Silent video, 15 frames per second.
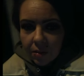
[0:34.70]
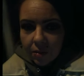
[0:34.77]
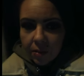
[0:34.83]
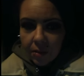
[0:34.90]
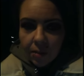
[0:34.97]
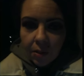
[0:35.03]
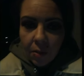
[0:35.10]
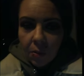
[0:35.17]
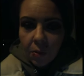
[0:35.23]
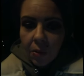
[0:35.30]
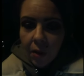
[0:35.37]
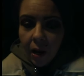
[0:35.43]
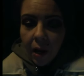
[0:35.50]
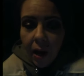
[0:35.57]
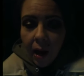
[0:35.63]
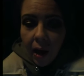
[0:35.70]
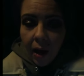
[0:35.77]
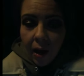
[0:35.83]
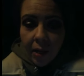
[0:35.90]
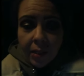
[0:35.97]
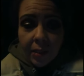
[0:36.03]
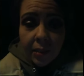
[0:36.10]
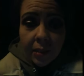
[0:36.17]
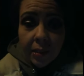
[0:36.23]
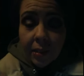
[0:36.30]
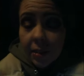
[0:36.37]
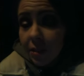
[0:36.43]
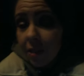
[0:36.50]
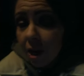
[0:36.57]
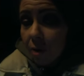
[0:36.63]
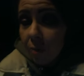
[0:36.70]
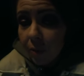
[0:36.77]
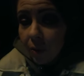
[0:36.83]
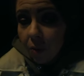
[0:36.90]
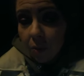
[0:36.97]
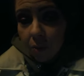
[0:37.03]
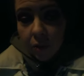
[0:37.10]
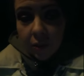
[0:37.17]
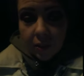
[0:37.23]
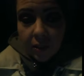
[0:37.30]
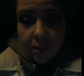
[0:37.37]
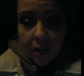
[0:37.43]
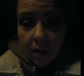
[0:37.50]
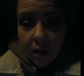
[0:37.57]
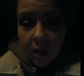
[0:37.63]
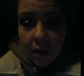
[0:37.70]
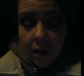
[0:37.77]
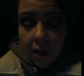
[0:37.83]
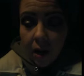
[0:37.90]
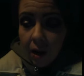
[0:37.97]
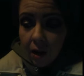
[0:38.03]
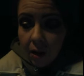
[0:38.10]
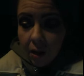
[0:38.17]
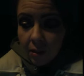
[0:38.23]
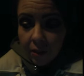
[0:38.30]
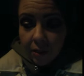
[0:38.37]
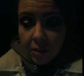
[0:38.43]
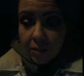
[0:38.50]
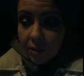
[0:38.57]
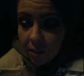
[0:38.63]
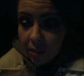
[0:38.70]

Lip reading: So I did not record today. Like I